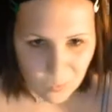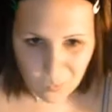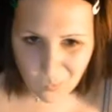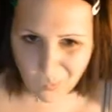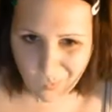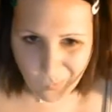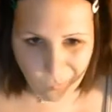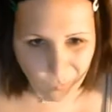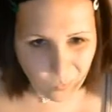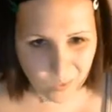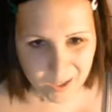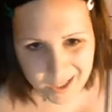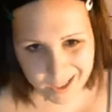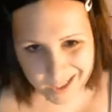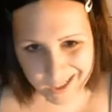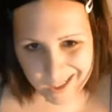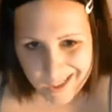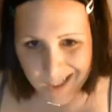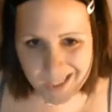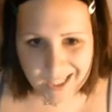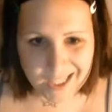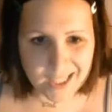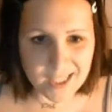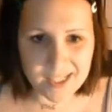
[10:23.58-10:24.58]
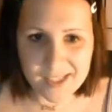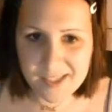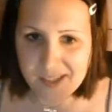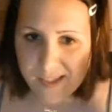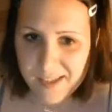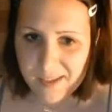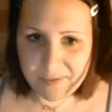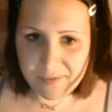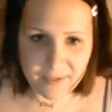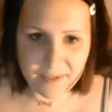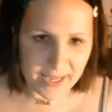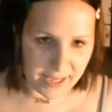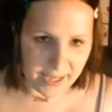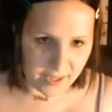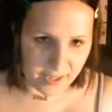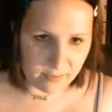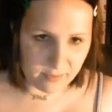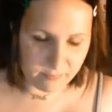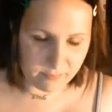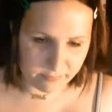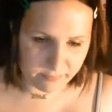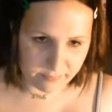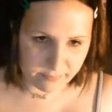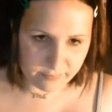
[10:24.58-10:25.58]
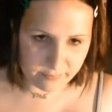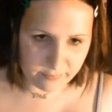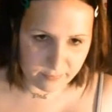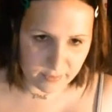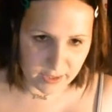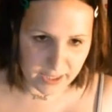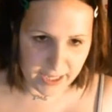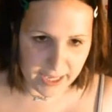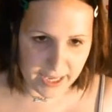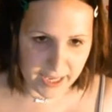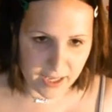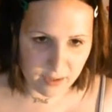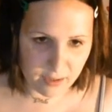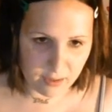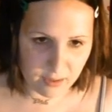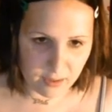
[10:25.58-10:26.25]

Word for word: we're going to need a sphere, okay?